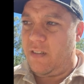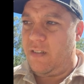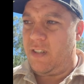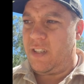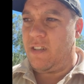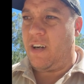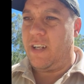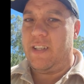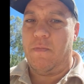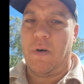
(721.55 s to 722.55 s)
Just kind of
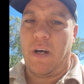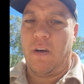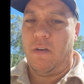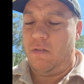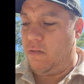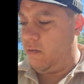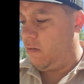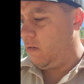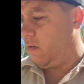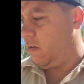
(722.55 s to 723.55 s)
did my own
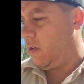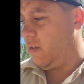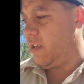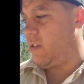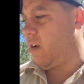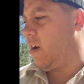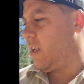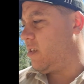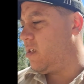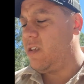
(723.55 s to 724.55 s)

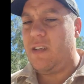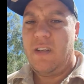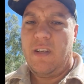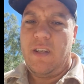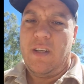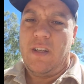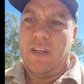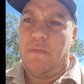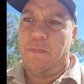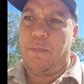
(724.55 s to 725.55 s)
designs,
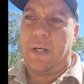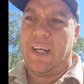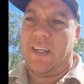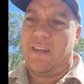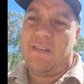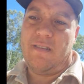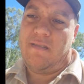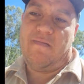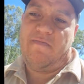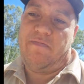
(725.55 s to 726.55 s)
but
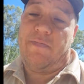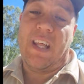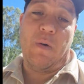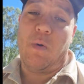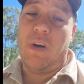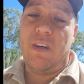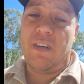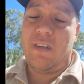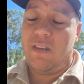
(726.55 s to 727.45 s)
they work,